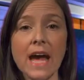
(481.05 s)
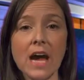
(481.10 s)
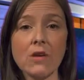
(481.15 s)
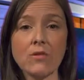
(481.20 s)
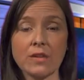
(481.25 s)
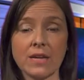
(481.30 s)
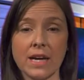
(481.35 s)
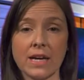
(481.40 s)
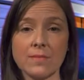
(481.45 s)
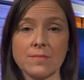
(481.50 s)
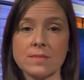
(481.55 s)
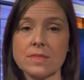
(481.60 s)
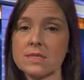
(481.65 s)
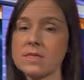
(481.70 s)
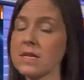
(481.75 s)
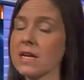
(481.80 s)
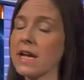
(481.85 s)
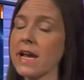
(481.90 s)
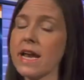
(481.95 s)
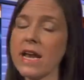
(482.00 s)

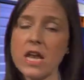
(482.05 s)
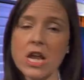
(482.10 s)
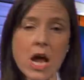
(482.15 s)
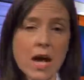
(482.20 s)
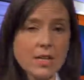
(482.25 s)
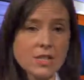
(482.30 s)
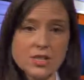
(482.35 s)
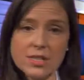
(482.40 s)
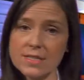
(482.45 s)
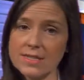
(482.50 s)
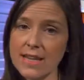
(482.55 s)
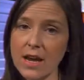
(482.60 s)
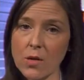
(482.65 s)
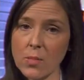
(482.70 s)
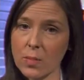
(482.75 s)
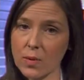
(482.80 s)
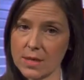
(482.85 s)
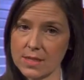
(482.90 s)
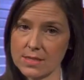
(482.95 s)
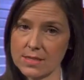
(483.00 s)
outcomes, not just
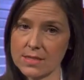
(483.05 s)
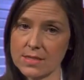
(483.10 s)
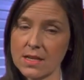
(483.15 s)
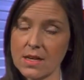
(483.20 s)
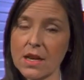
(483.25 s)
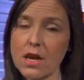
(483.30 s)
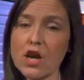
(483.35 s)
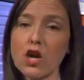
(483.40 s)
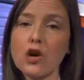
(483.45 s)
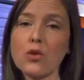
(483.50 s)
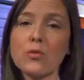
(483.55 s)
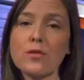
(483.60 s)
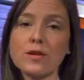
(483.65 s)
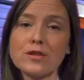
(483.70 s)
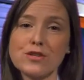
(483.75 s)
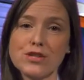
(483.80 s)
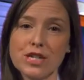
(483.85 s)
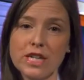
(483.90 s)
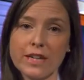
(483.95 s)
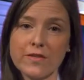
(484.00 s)
outputs, were
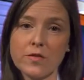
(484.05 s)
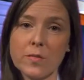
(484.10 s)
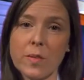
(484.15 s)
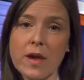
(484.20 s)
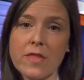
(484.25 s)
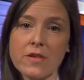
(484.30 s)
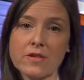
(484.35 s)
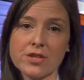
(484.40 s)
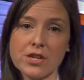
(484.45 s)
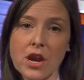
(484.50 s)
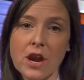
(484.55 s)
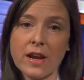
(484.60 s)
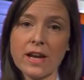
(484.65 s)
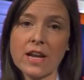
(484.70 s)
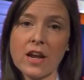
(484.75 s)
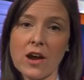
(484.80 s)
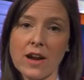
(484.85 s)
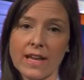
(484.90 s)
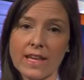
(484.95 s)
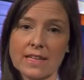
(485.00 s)
achieved by their target
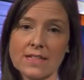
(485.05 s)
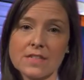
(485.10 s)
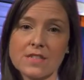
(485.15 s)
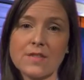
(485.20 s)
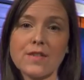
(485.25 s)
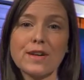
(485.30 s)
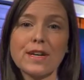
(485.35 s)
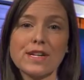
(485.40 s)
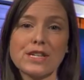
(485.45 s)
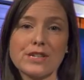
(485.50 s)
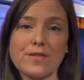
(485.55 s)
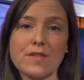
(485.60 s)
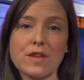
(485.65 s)
audience for each of